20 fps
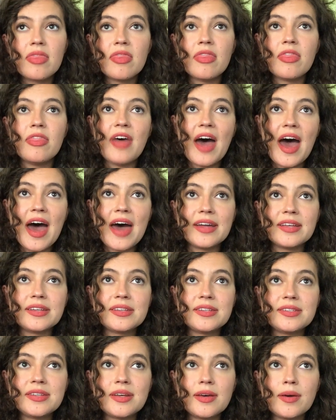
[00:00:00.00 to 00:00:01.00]

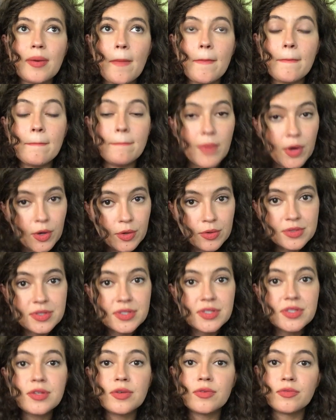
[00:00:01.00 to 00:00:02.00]
that
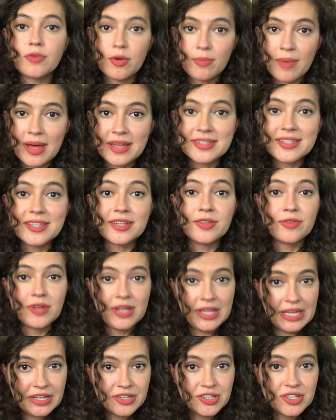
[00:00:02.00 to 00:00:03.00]
most romantic
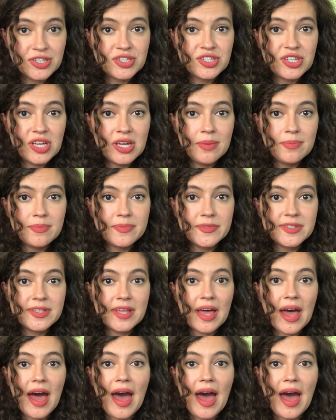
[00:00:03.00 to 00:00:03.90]
relationships